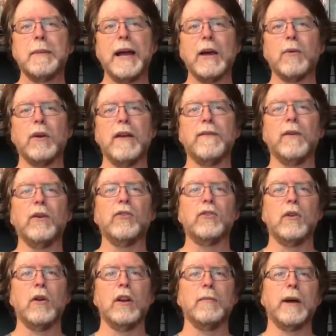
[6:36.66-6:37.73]
Back when I first
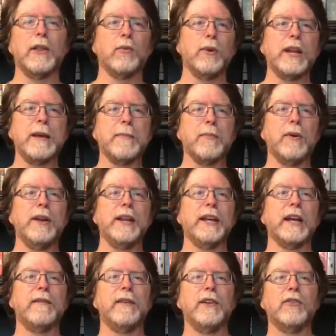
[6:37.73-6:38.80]
started my 3D
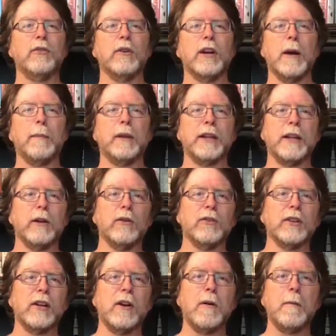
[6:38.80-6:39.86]
printing adventure a couple of years
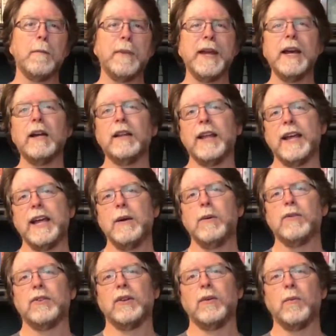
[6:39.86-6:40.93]
ago, PLA
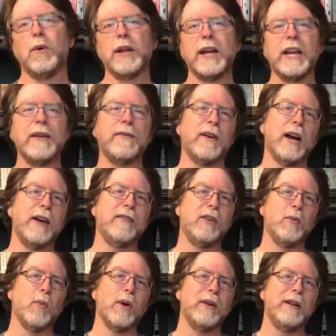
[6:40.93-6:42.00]
was a 185
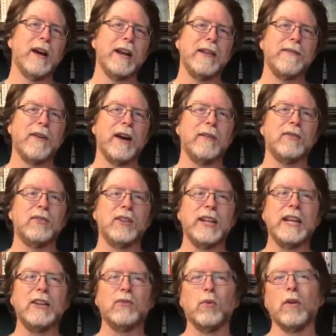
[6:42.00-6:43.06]
to
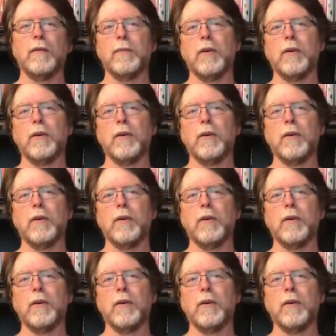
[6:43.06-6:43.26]
195C sort of